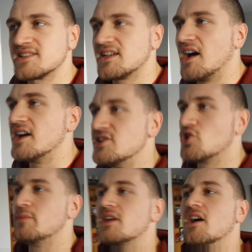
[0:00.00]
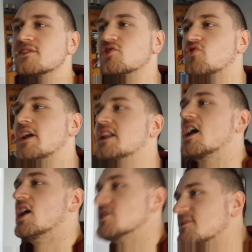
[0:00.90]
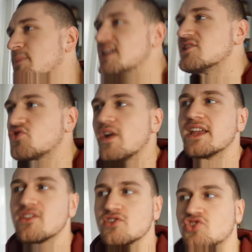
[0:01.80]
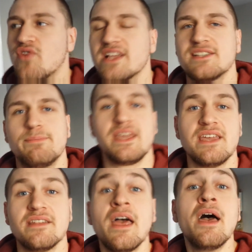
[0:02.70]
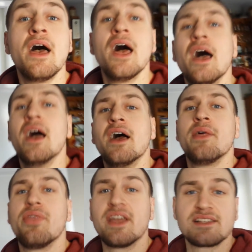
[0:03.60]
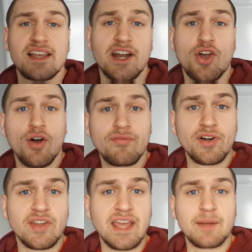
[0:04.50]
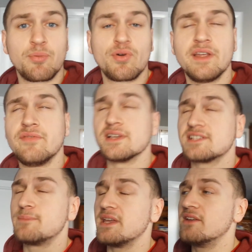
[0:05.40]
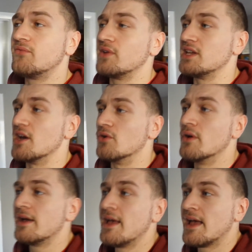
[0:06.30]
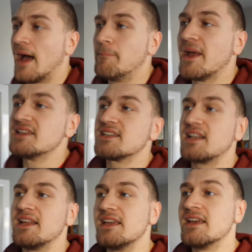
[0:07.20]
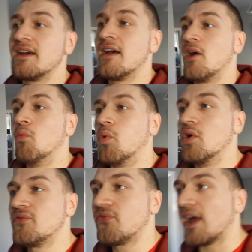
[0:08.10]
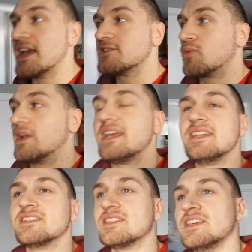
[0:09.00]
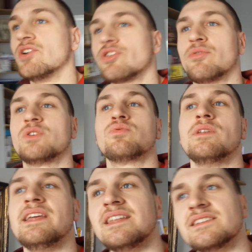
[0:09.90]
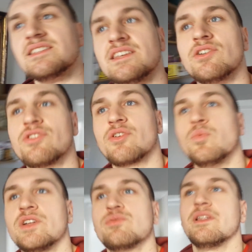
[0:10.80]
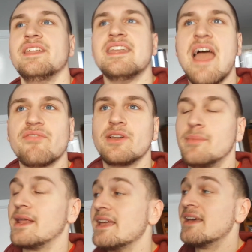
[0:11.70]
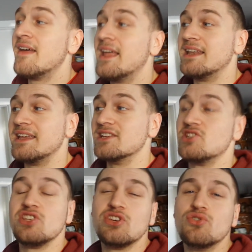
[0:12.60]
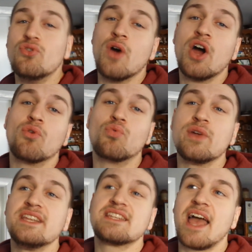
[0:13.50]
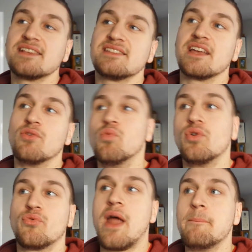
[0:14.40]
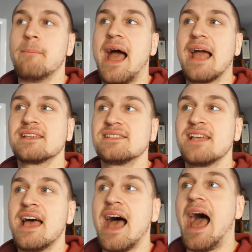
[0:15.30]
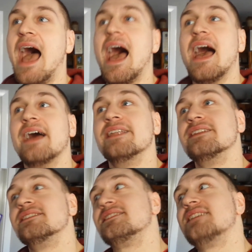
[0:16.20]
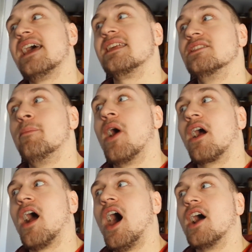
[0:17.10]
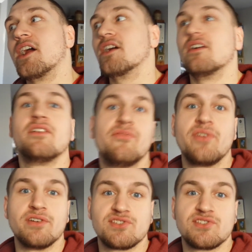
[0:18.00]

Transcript: size. You could be concentrating on speed strength or strength speed. Things that I covered in a previous speed video. And basically, one phase will lead into the other, which will lead into the other, which will inevitably lead into you retesting a 1 rep max and setting the bar higher for your